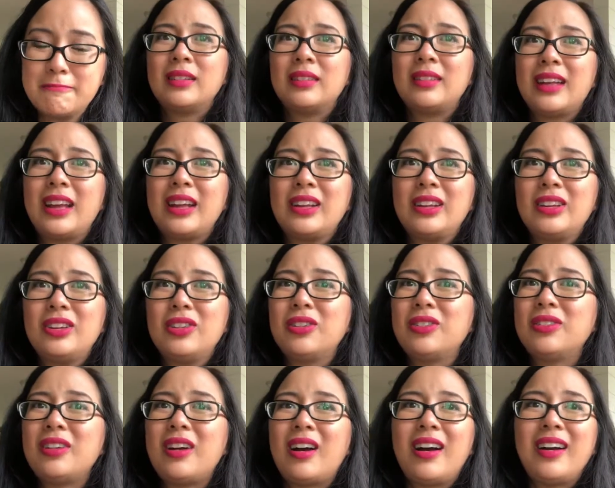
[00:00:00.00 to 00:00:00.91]
that you're
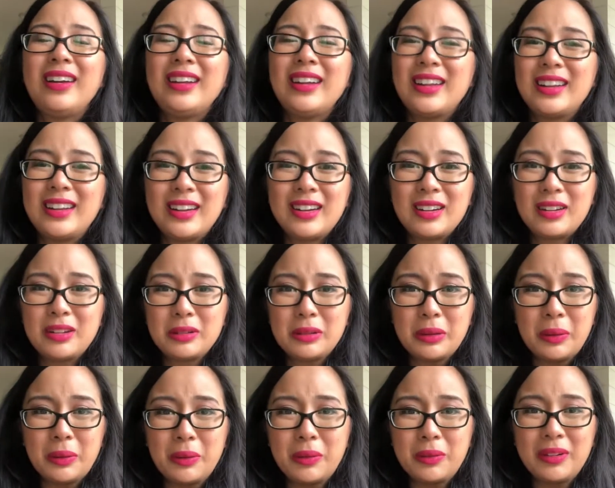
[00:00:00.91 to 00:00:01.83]
not in it
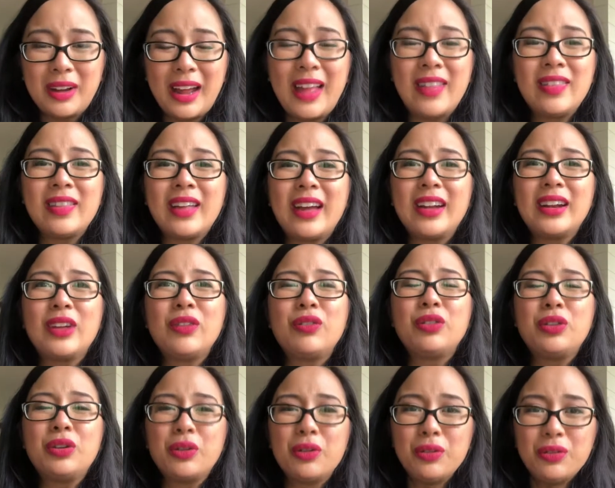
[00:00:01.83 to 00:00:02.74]
alone, and that
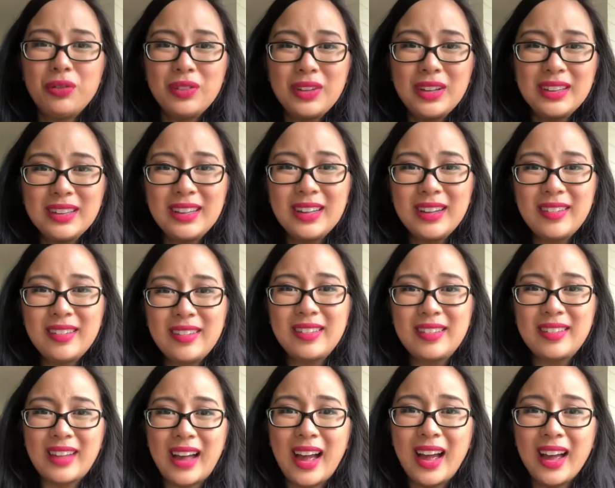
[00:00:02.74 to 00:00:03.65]
if you're feeling
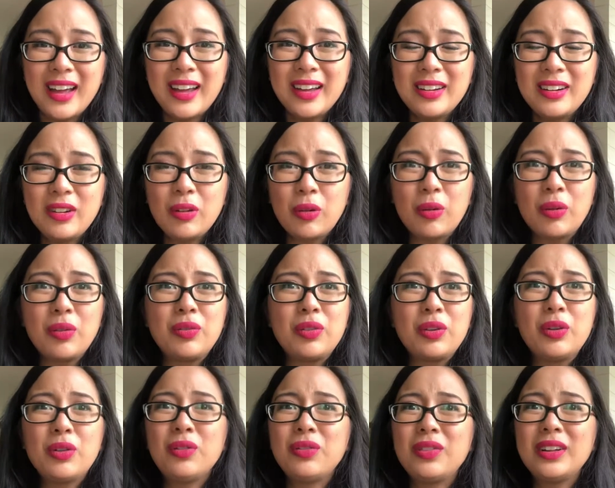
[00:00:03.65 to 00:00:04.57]
sad or if
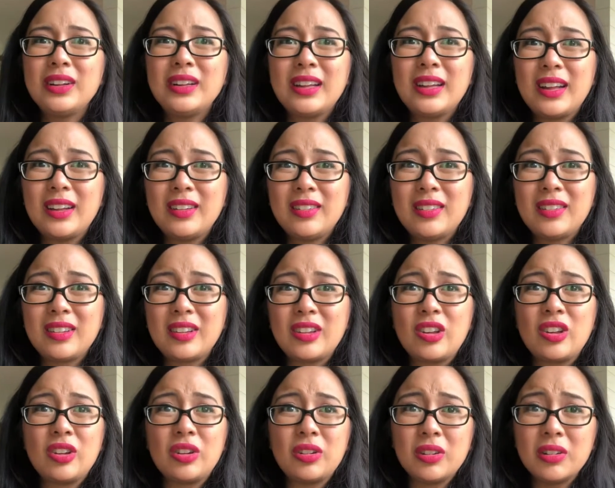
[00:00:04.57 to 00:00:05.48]
you're feeling
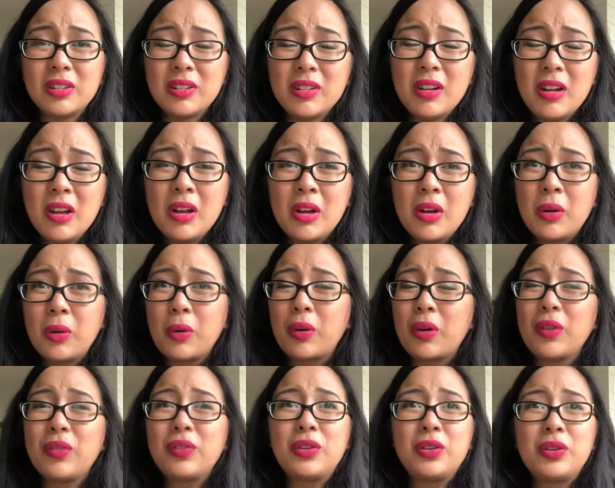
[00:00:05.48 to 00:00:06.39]
insecure
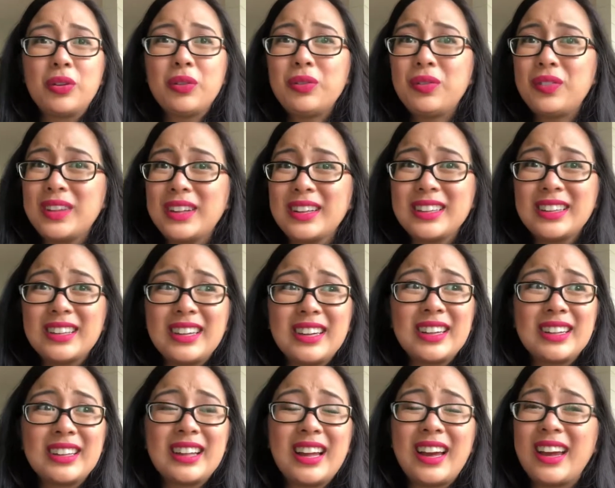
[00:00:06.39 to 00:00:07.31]
or if you're
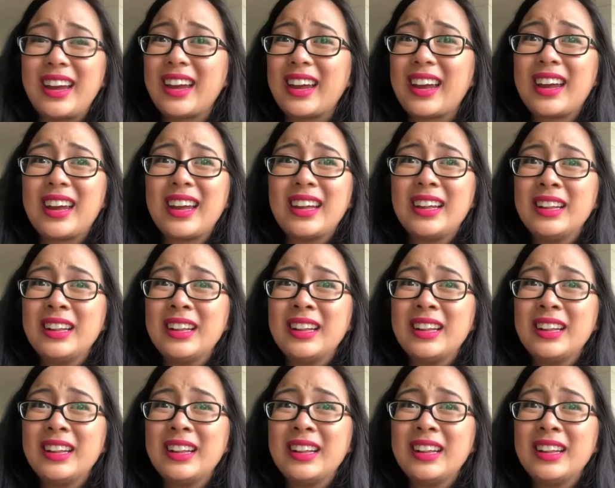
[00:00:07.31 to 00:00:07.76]
feeling like,